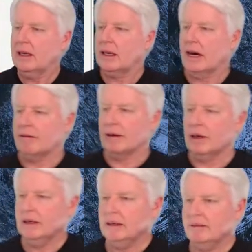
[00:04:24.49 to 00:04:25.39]

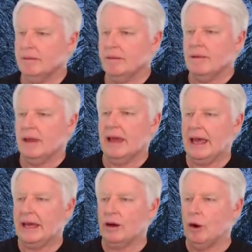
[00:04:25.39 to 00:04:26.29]
cover,
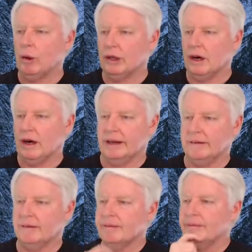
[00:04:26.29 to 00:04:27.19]
and hold on.
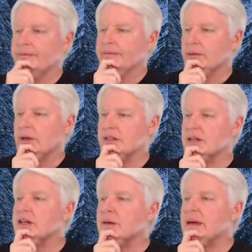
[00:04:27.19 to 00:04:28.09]
Because
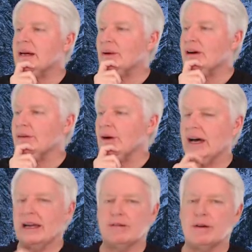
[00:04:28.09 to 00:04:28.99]
it could be a rough
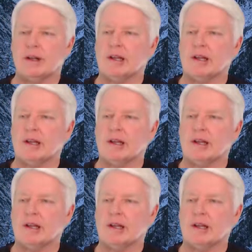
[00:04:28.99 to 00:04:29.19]
ride for a